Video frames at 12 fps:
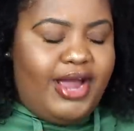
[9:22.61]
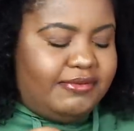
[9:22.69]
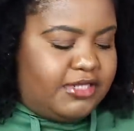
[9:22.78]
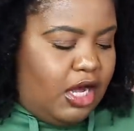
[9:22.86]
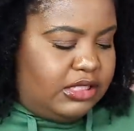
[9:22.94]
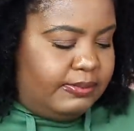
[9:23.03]
I've
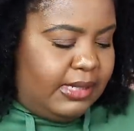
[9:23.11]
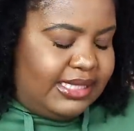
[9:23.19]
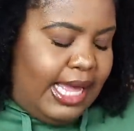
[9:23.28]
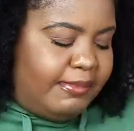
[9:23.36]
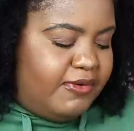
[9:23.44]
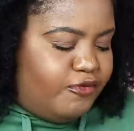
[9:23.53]
talked about
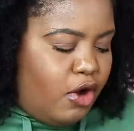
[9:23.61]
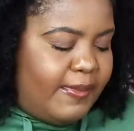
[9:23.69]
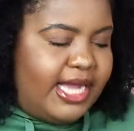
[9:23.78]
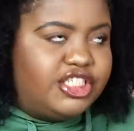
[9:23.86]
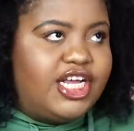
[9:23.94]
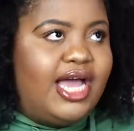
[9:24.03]
that before on
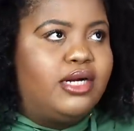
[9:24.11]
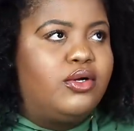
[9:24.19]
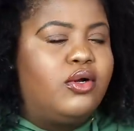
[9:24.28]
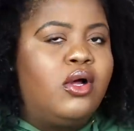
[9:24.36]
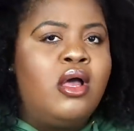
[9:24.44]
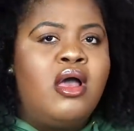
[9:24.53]
my
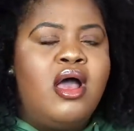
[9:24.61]
channel.